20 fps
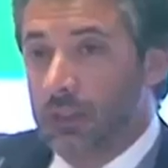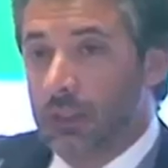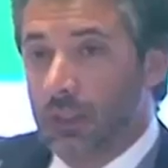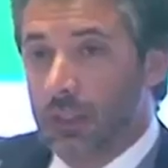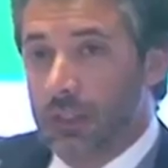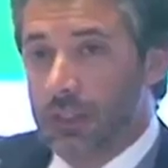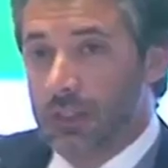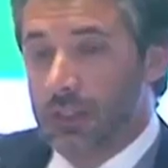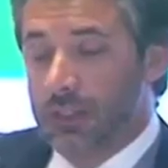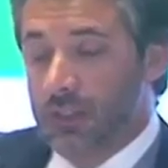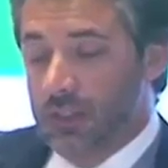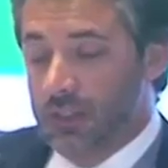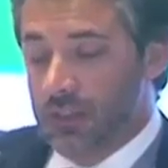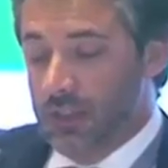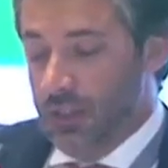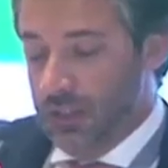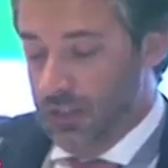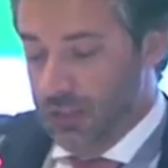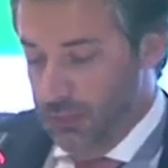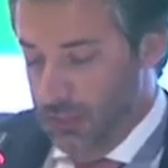ladies and
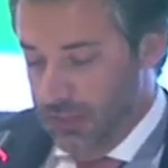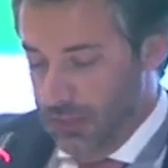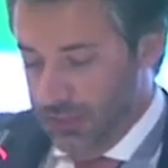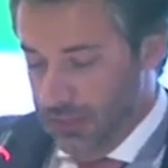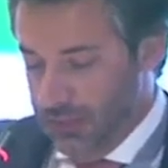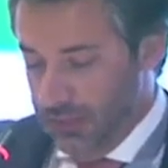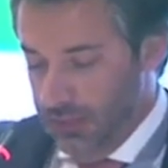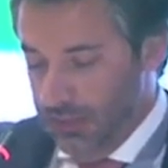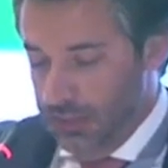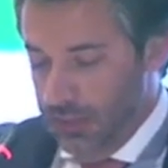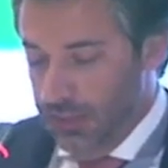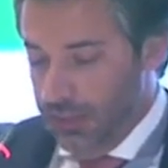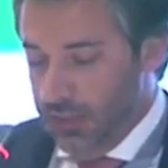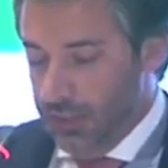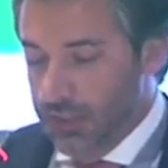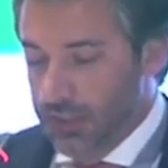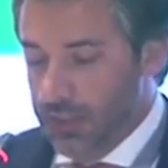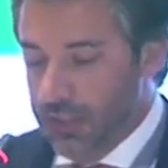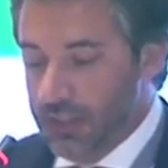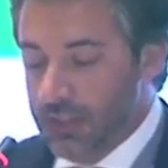gentlemen,
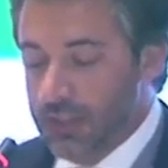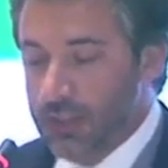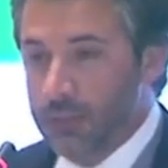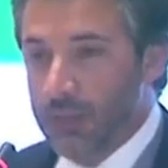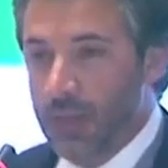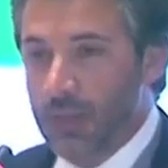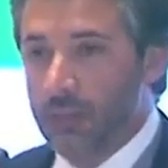it is